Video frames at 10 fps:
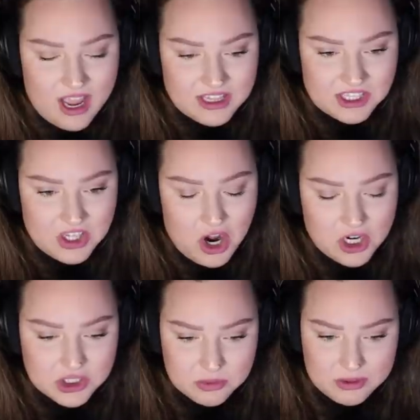I thought the
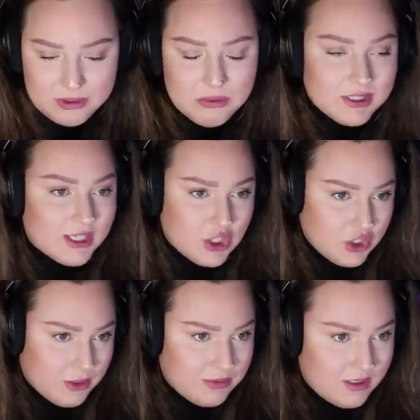hearts would be
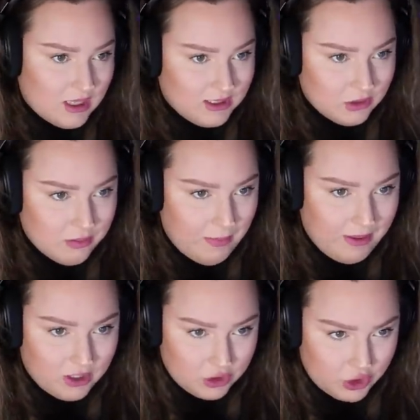relationships, at least with my
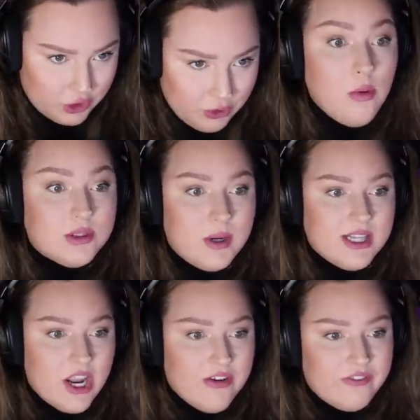parents too. Oh, it's right there,